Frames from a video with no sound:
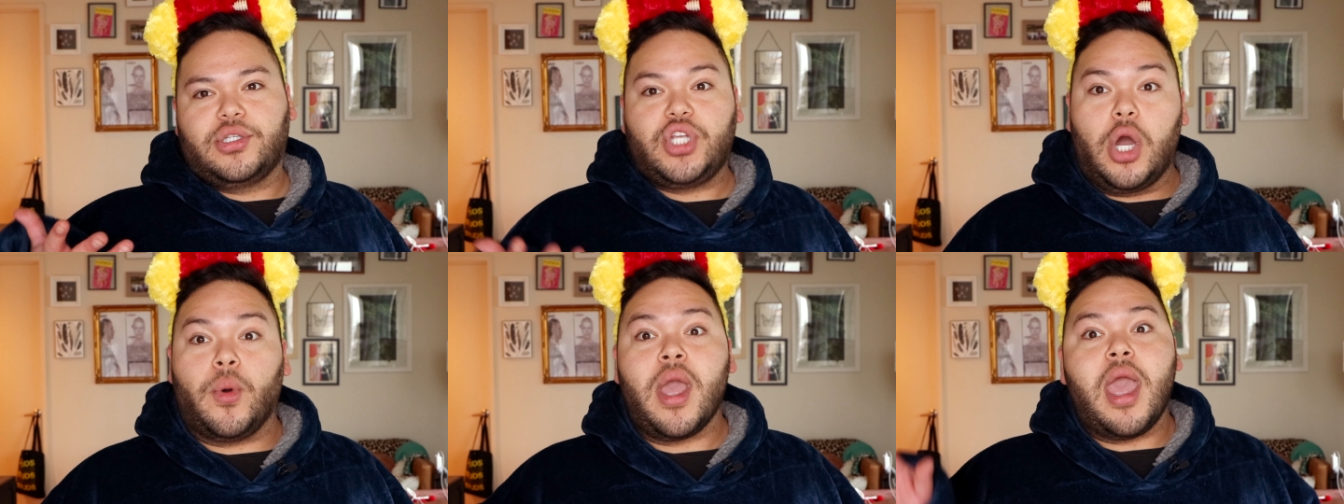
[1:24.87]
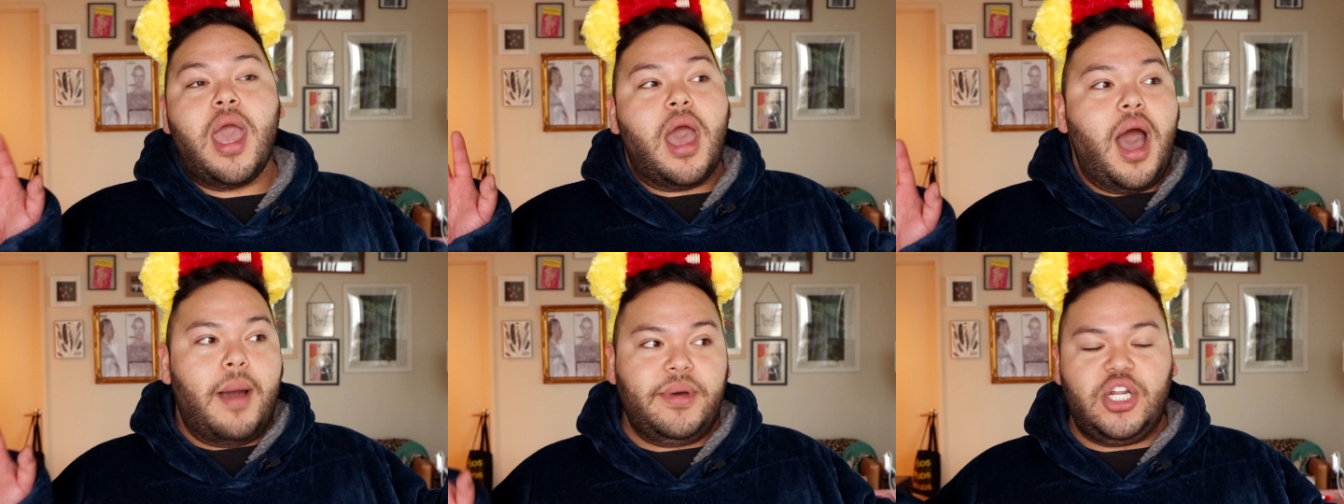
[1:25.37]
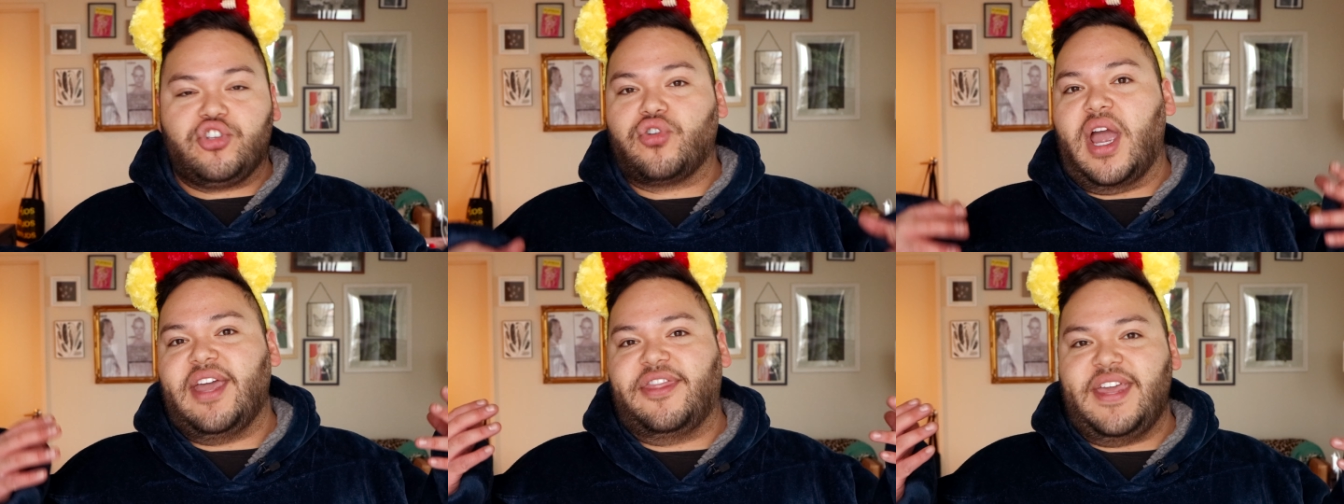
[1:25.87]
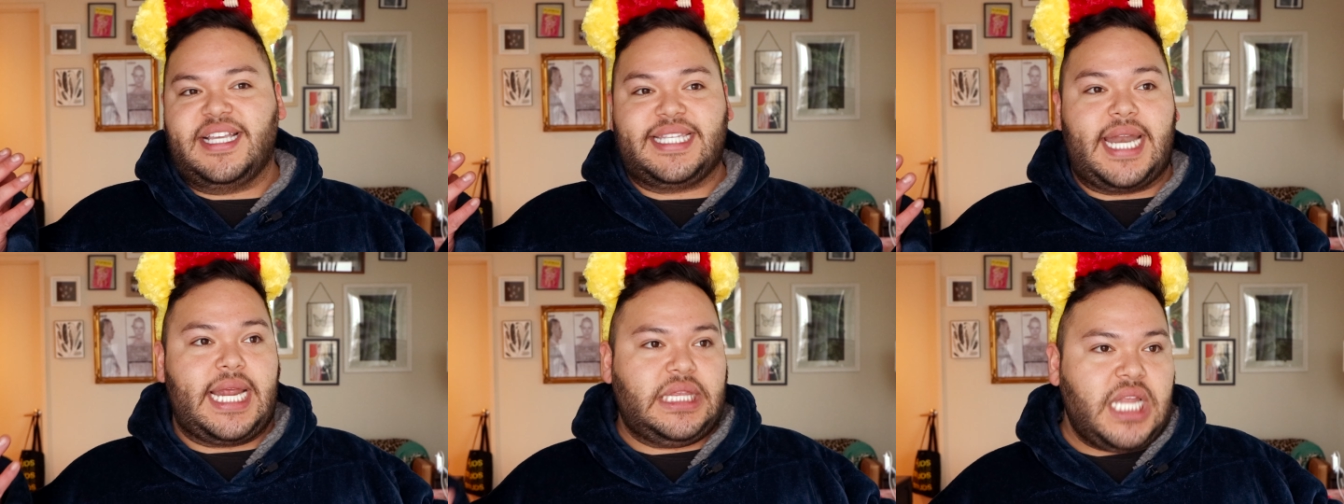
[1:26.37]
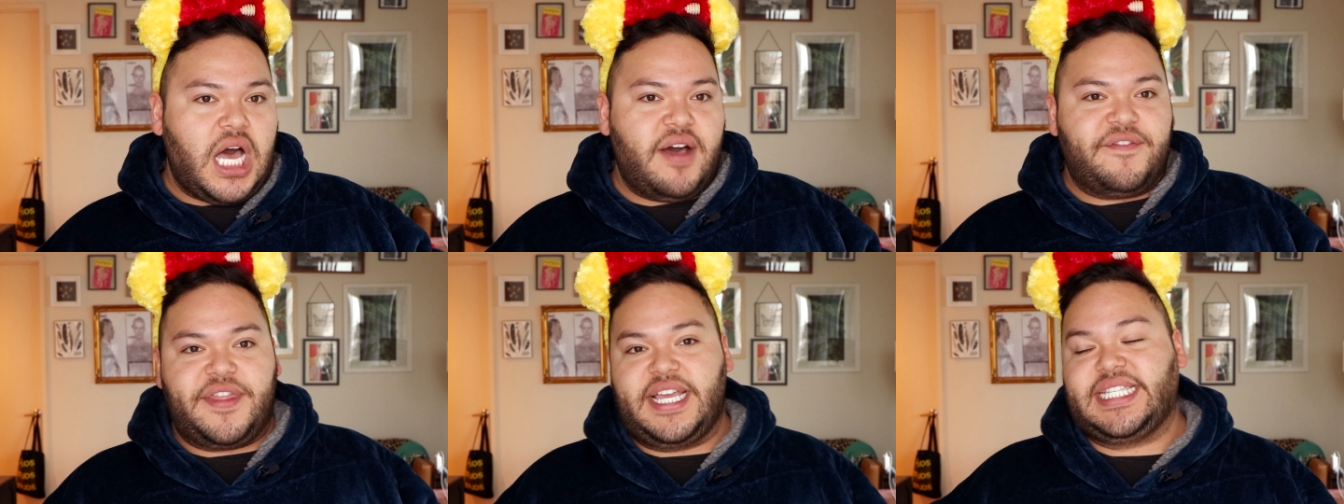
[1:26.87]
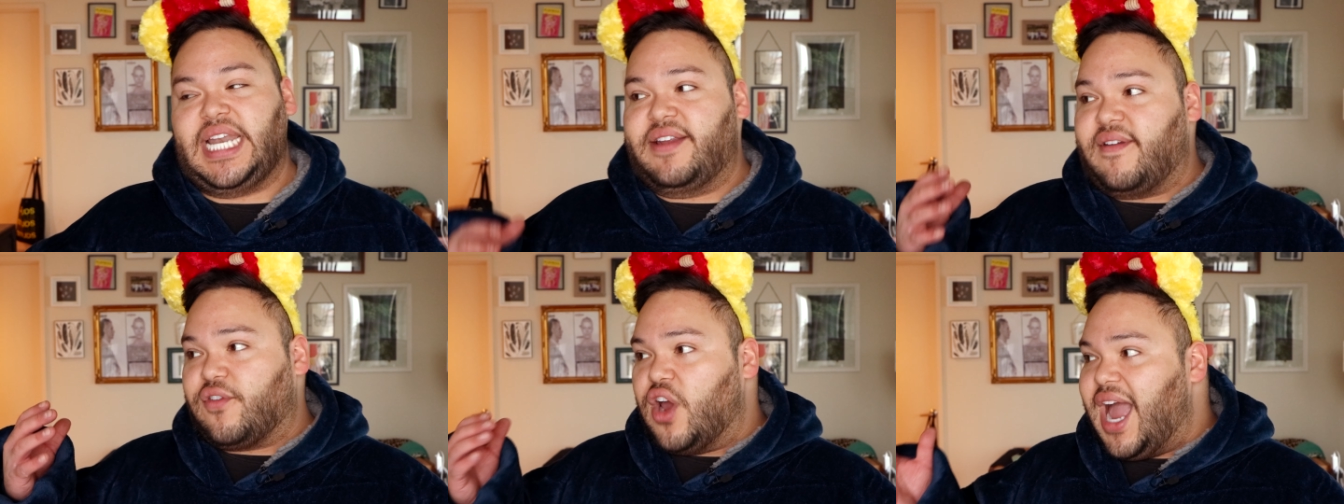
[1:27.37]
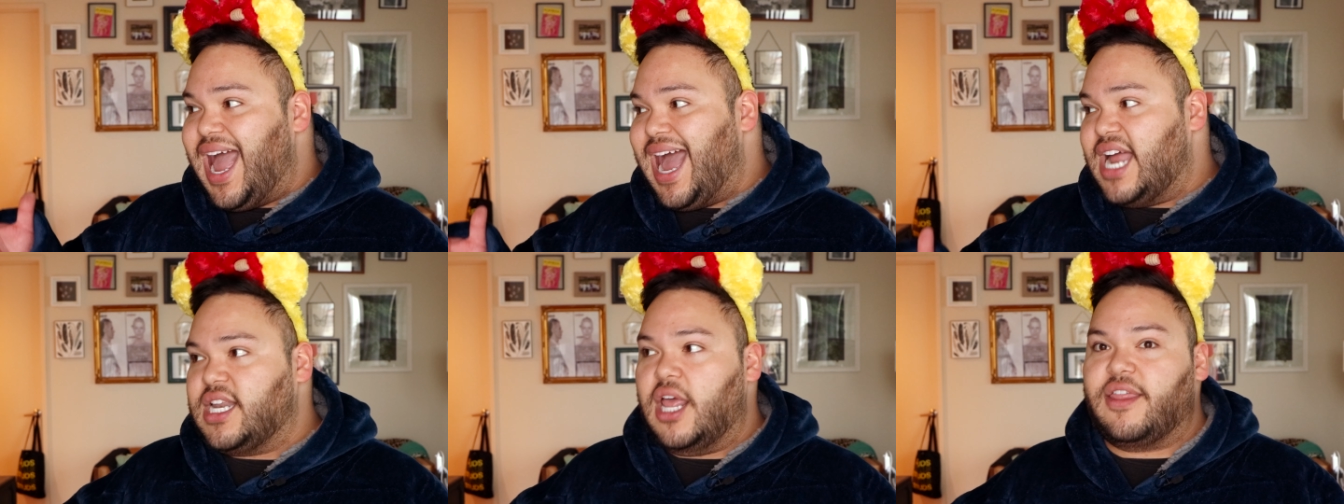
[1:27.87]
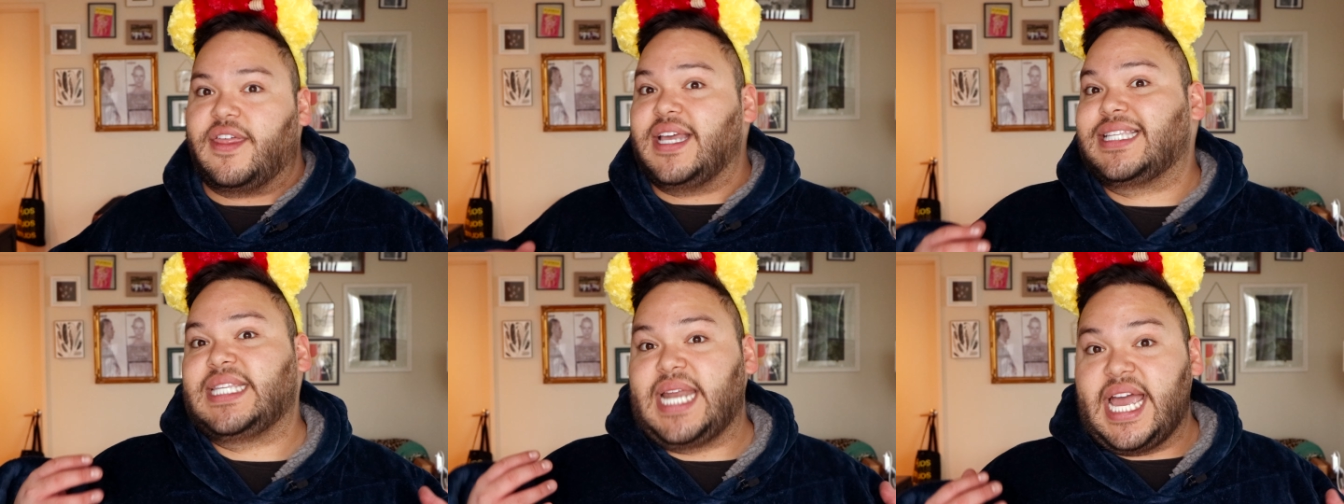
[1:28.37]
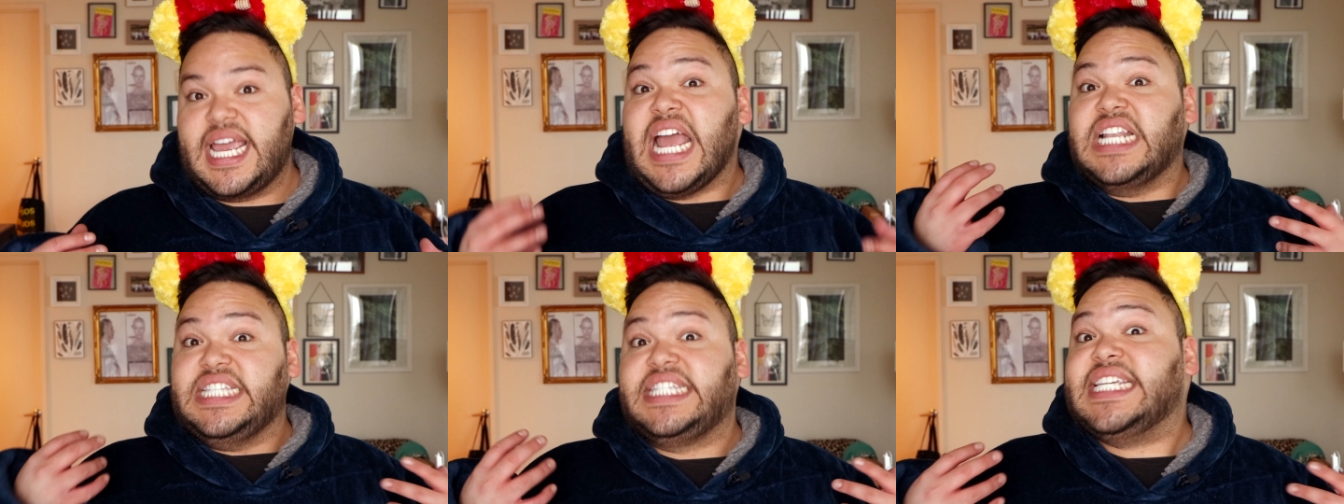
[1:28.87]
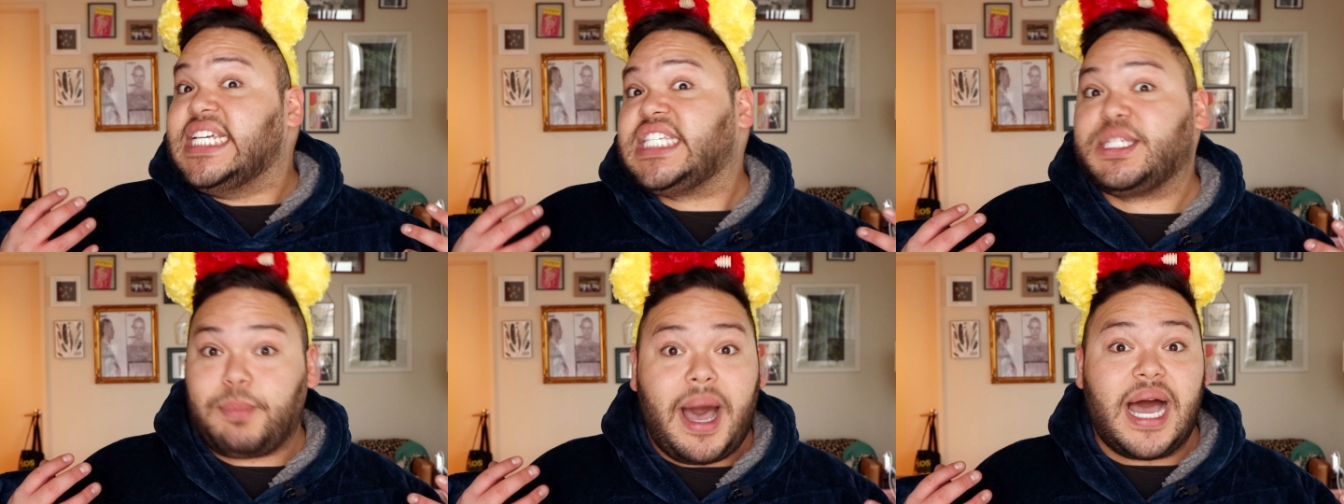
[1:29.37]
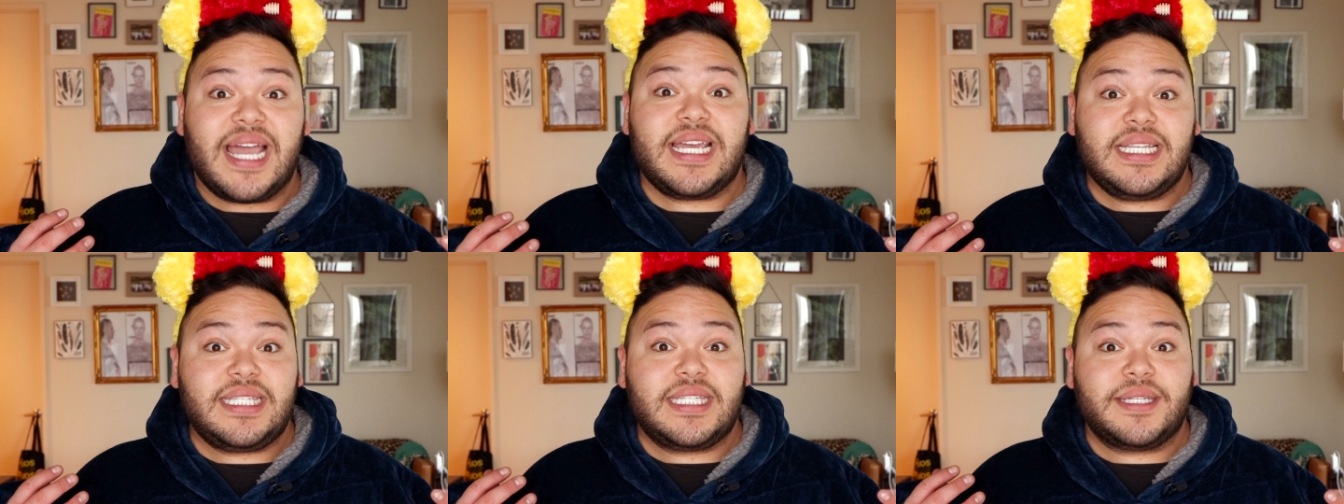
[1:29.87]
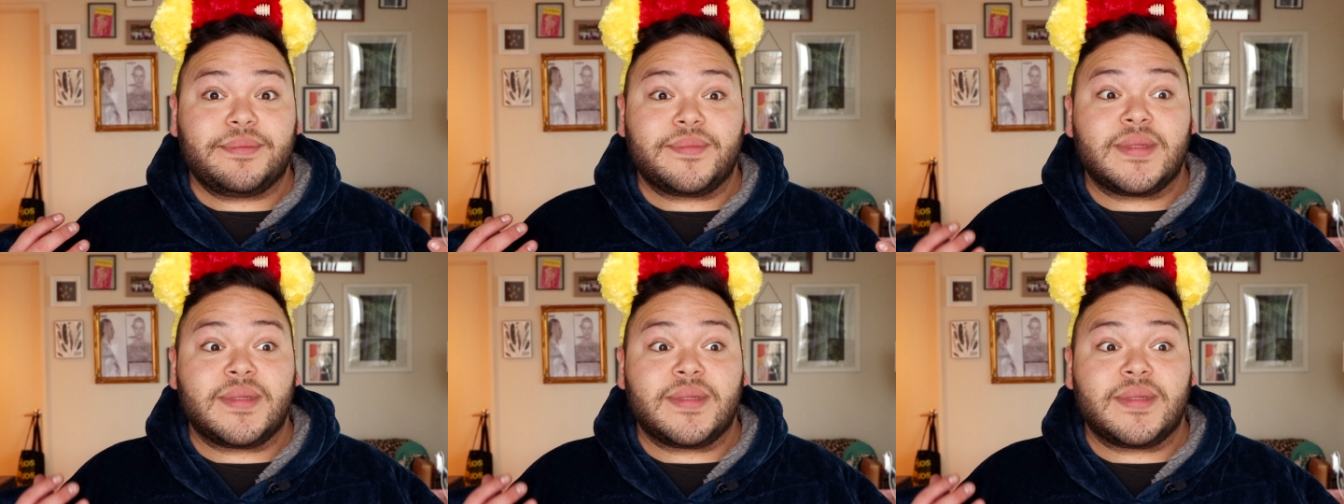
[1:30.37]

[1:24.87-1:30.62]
So I'm going to try things that I love, things that I've never had, things that I despise.